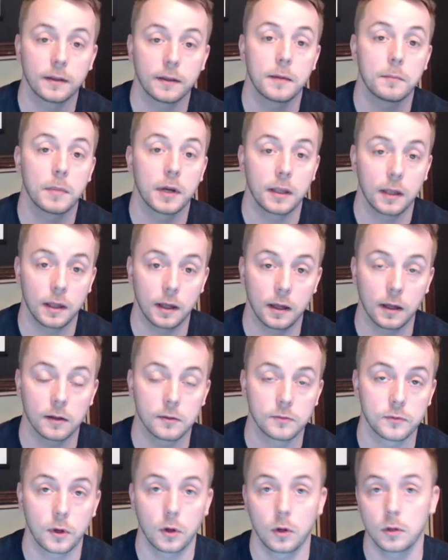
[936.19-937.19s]
that might
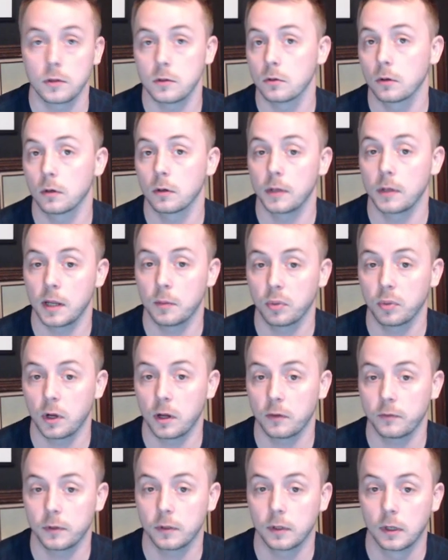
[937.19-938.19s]
have on your net
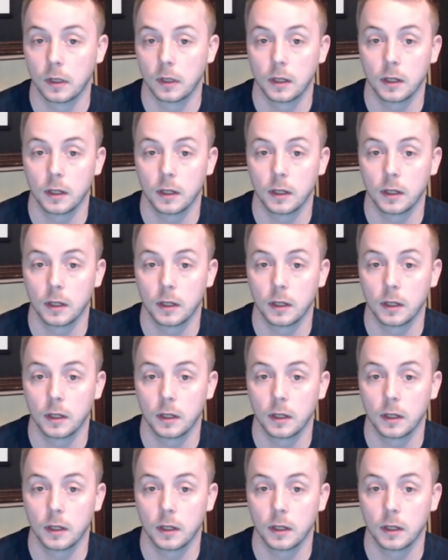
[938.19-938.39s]
profit.